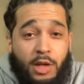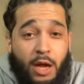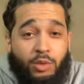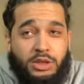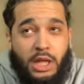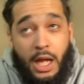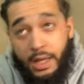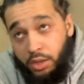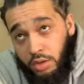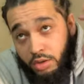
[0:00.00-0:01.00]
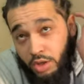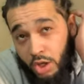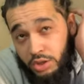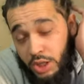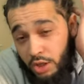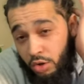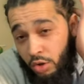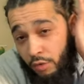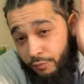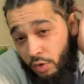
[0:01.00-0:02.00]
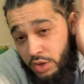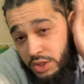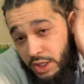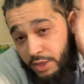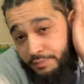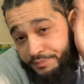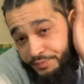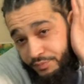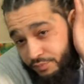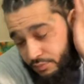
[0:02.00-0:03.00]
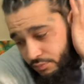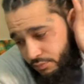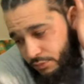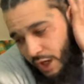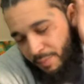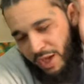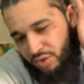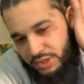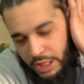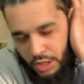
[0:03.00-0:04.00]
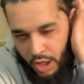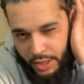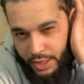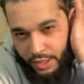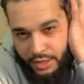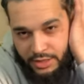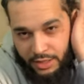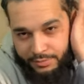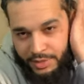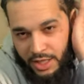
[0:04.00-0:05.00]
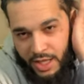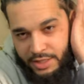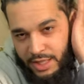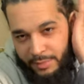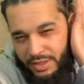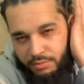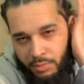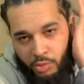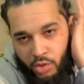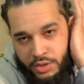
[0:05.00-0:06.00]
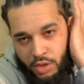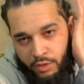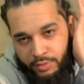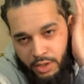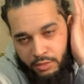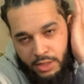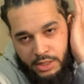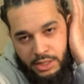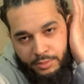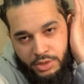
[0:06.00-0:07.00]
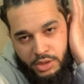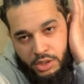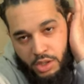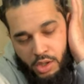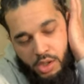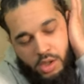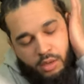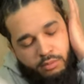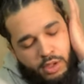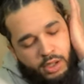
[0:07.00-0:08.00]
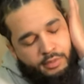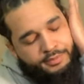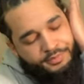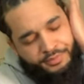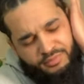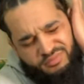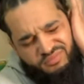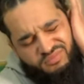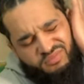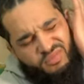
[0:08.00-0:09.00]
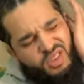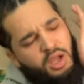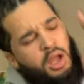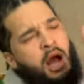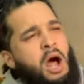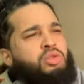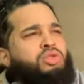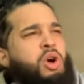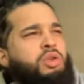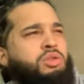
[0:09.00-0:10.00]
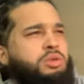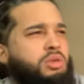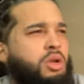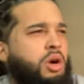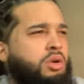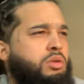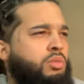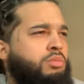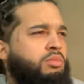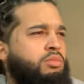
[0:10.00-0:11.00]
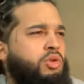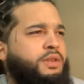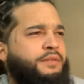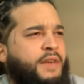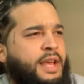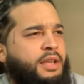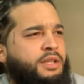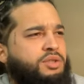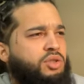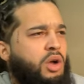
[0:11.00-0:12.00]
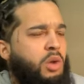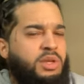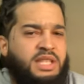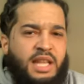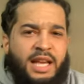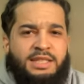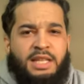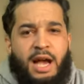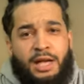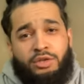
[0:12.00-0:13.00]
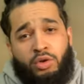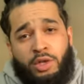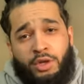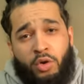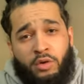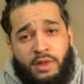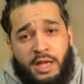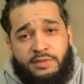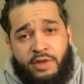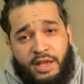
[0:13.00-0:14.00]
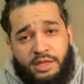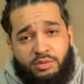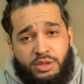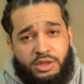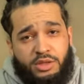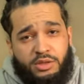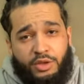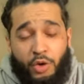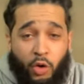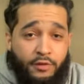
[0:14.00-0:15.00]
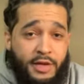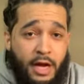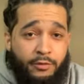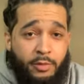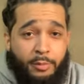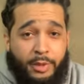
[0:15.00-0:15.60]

when I was like 13 going on 14. I'm not gonna tell y'all the year because I'd be lying. I'd be, I'm always off when it comes to that type of shit. But I was going, you know, moved to Vegas. You know, I went to Legacy High School in North Las Vegas, which is North Town from the